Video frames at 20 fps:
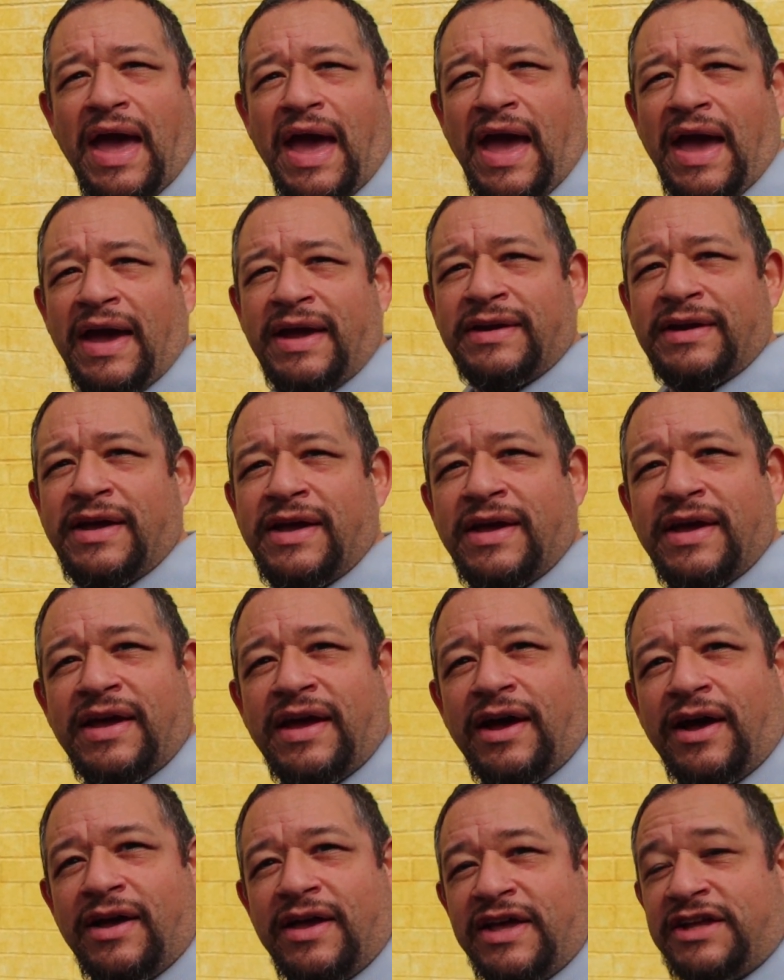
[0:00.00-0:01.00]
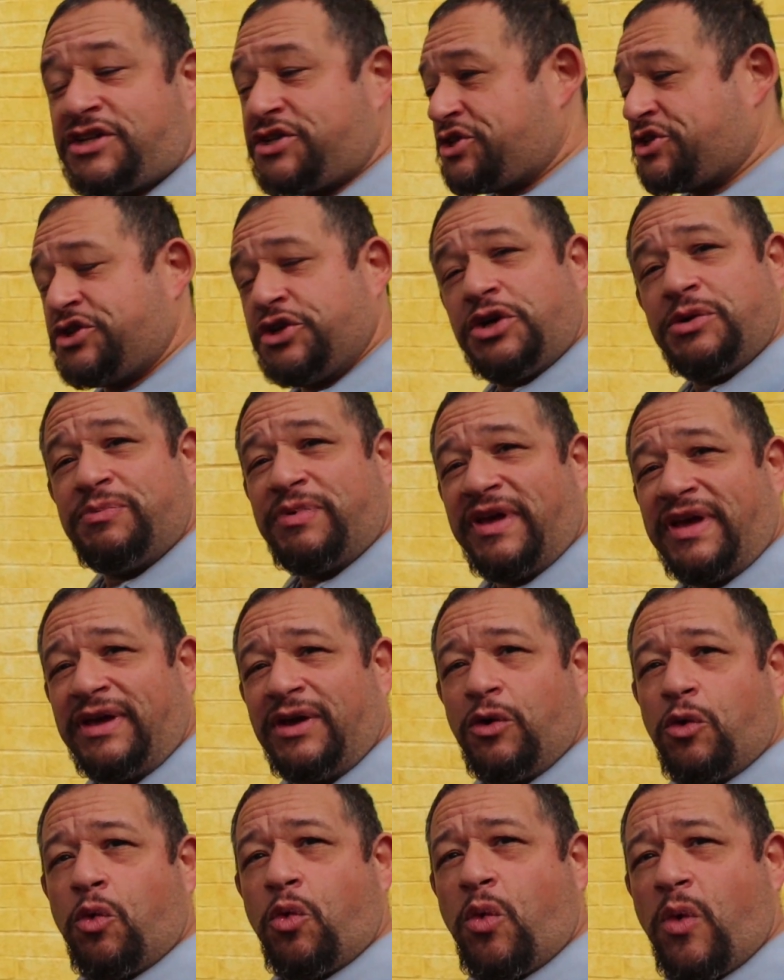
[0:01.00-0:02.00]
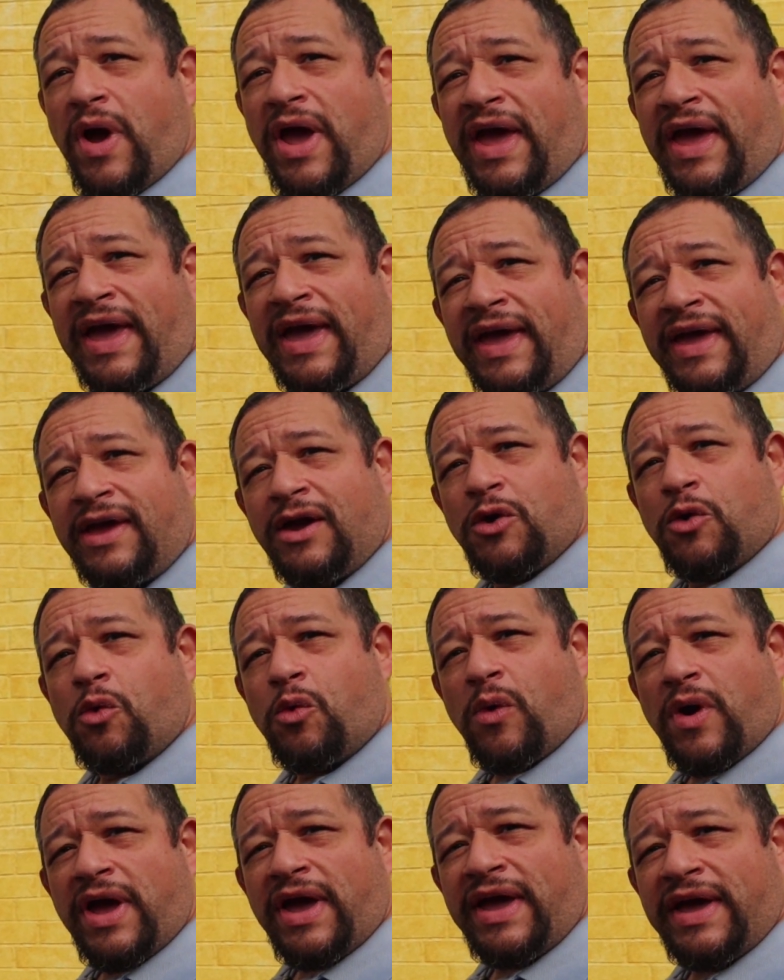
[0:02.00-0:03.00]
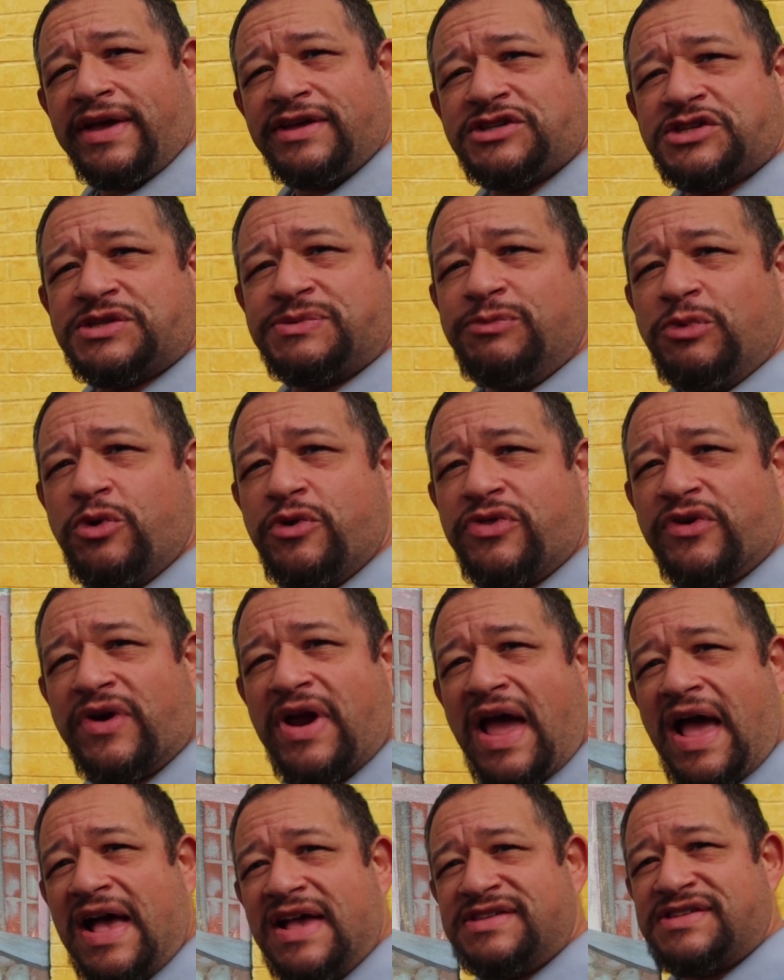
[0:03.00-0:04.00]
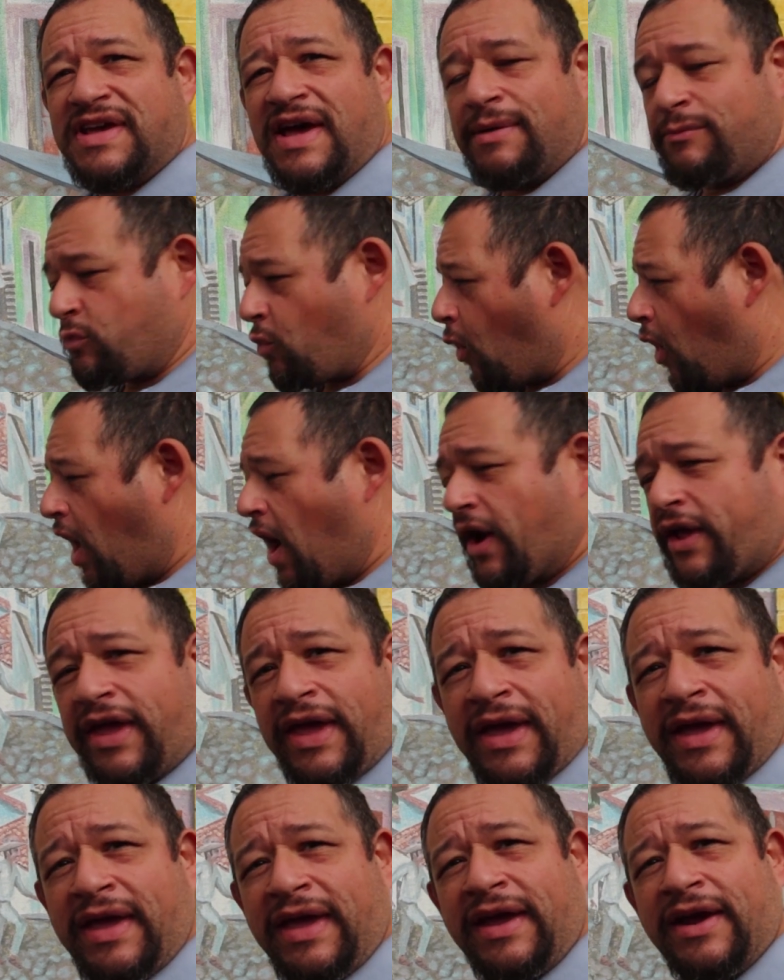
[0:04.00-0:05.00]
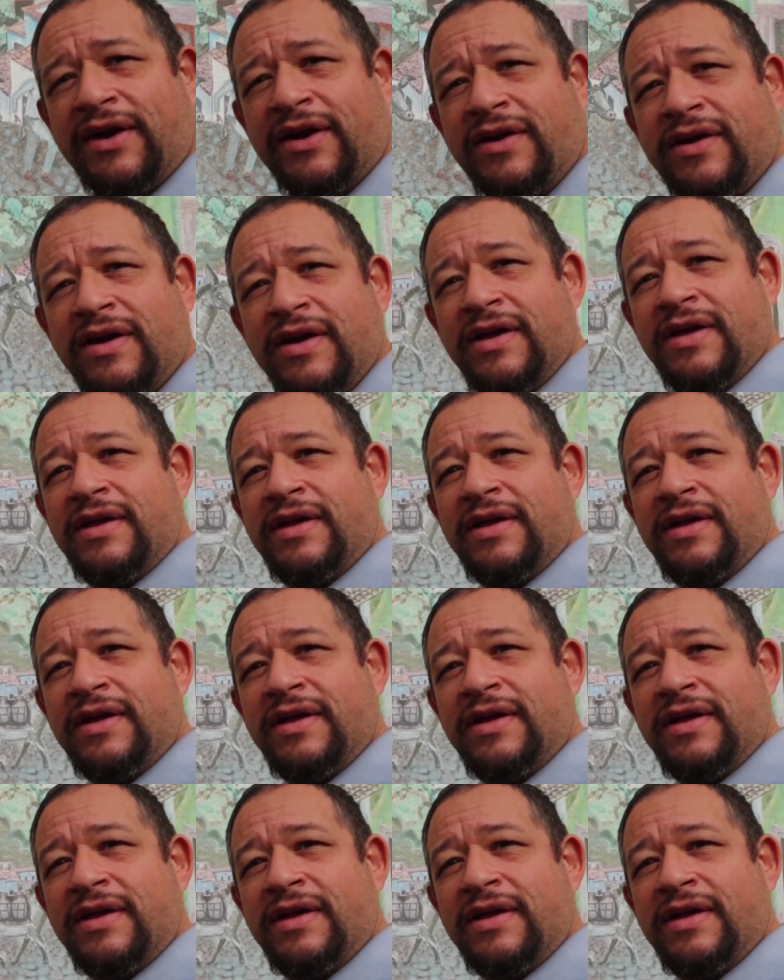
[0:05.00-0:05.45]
and it should be way smoother as I'm walking here